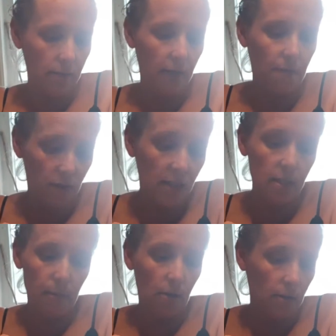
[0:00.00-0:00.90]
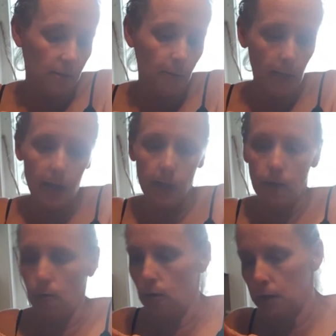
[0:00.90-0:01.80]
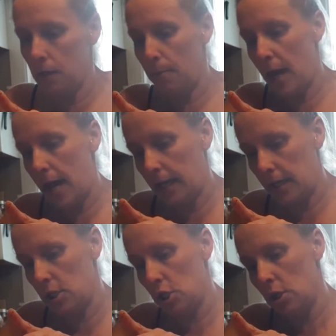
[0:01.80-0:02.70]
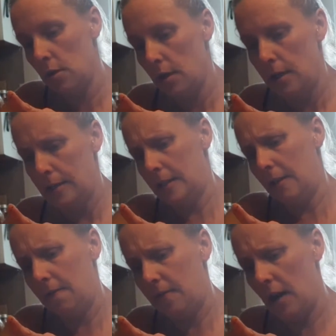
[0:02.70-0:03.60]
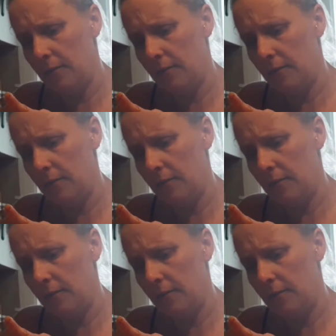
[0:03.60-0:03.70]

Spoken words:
Like for this amount of zucchini noodles in a package, it's like